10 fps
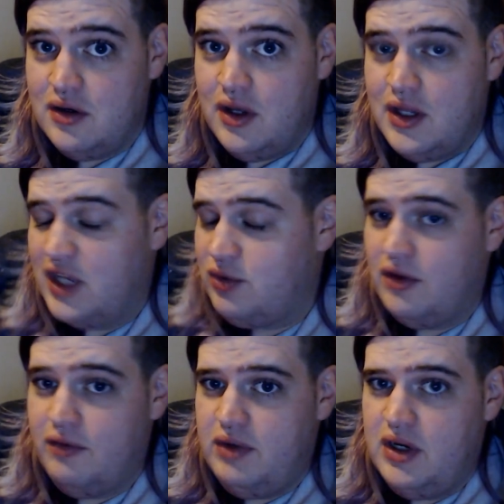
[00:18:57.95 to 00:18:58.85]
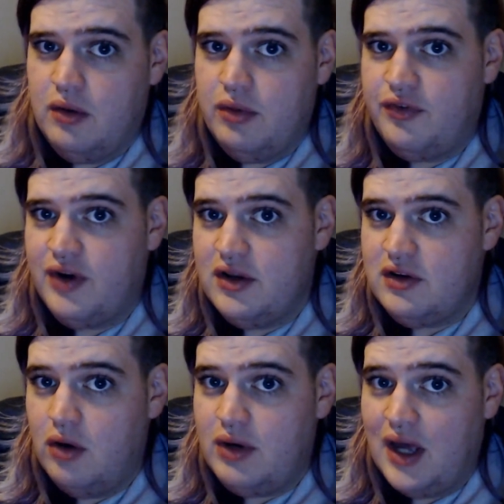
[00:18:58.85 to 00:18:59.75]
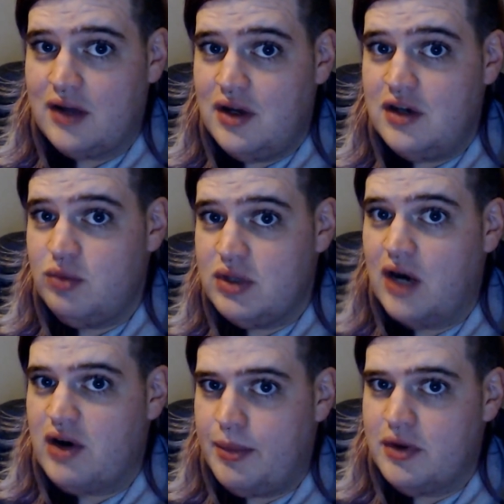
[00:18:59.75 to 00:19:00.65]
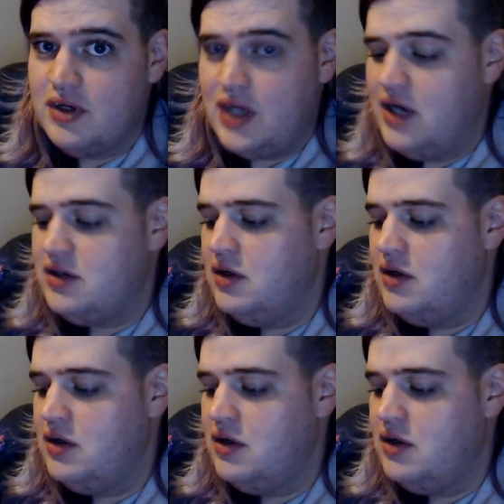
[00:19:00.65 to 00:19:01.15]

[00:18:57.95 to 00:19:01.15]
That's what, the phrase, no taxation without representation.